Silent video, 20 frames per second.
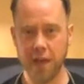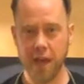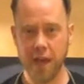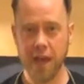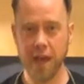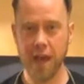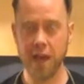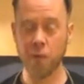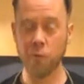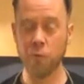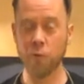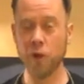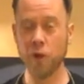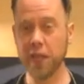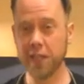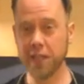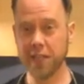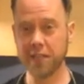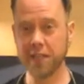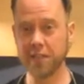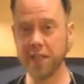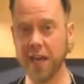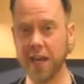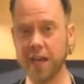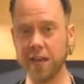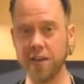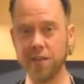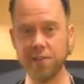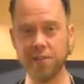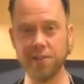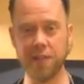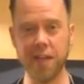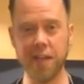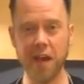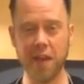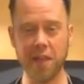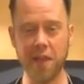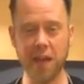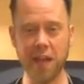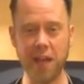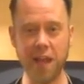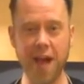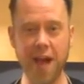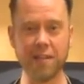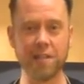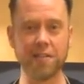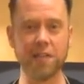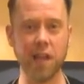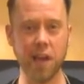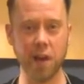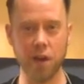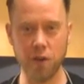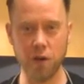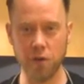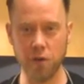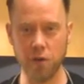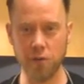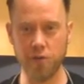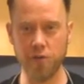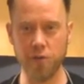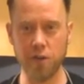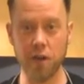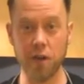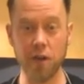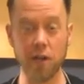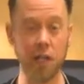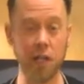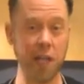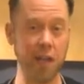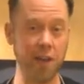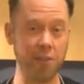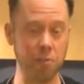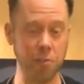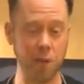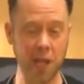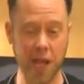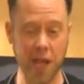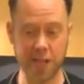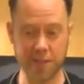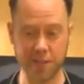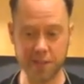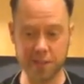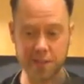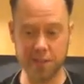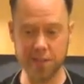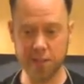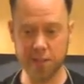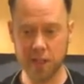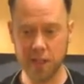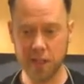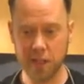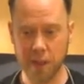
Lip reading: and I'm really excited to see how that last layer of glazed molasses,